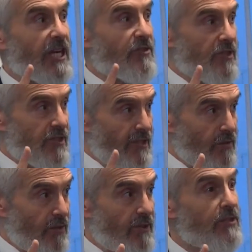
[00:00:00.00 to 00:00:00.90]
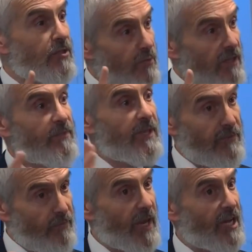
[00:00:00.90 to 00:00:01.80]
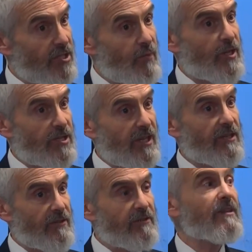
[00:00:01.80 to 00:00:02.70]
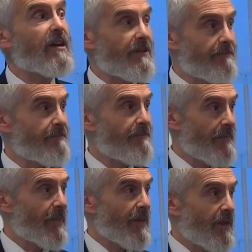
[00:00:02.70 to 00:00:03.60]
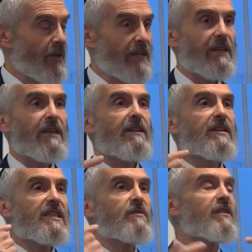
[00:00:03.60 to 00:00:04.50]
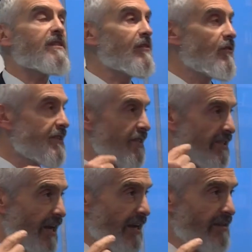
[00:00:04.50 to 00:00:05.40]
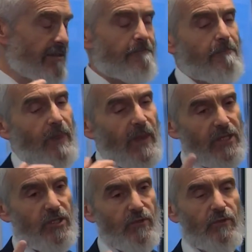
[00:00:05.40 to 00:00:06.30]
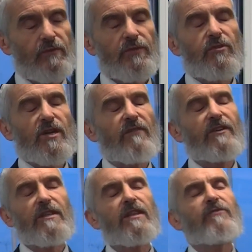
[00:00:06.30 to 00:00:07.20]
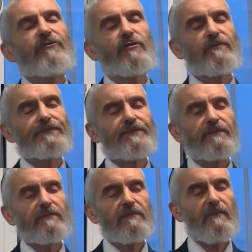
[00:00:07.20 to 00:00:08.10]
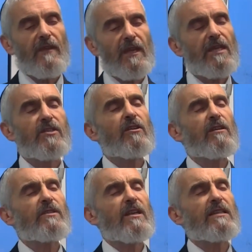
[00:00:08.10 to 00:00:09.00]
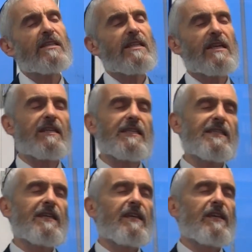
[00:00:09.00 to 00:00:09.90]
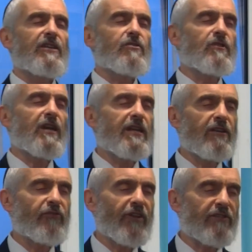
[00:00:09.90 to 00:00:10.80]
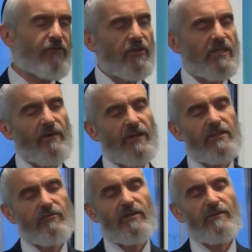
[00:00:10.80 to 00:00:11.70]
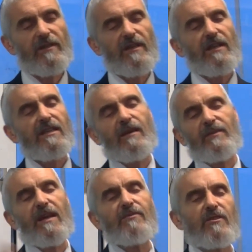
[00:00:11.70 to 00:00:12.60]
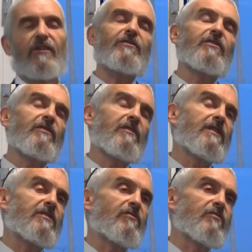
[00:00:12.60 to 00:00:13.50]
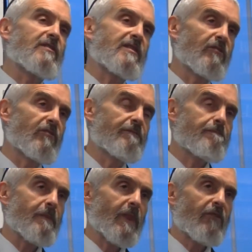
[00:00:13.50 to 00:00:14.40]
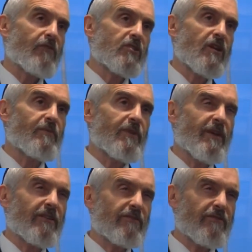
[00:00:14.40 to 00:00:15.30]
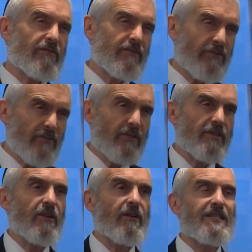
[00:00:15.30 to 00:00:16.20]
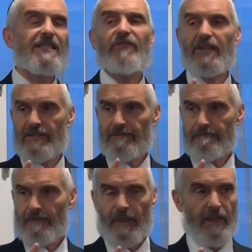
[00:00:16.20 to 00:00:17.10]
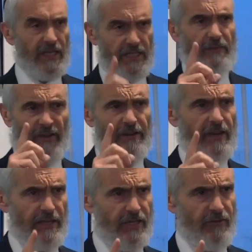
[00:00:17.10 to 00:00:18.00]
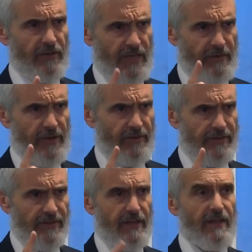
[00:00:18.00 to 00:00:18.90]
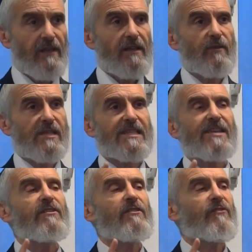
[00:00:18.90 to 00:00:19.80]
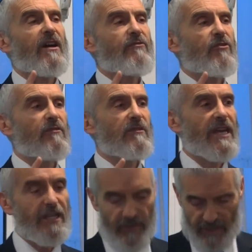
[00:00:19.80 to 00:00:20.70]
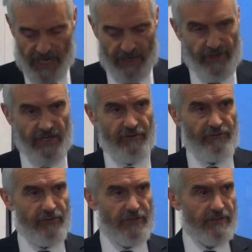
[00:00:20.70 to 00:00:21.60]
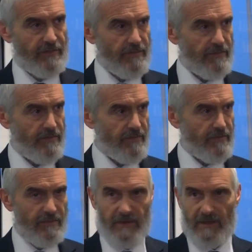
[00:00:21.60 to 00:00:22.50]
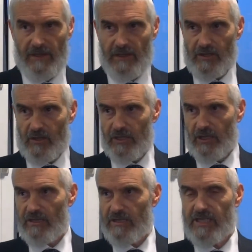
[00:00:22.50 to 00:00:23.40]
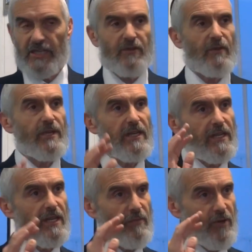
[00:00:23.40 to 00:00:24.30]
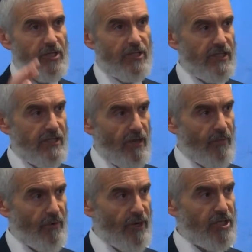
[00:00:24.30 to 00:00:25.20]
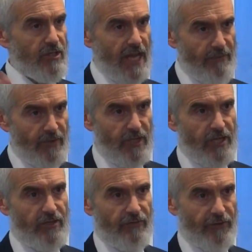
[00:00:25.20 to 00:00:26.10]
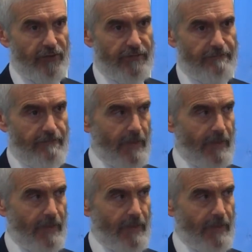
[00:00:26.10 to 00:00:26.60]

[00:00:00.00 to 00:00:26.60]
countries in the world, you would have been obliged to watch that girl die. Right? This is what the law is designed to cover, and therefore, in circumstances like this, you can, in fact, force someone into treatment. Sometimes you don't need to use this law. For example, about a few years ago in Tzfat, in Tiberia, in Israel, Tiberias, there was a 75-year-old lady with gangrene of her foot. So the doctor said to her, we need an emergency operation to amputate your foot.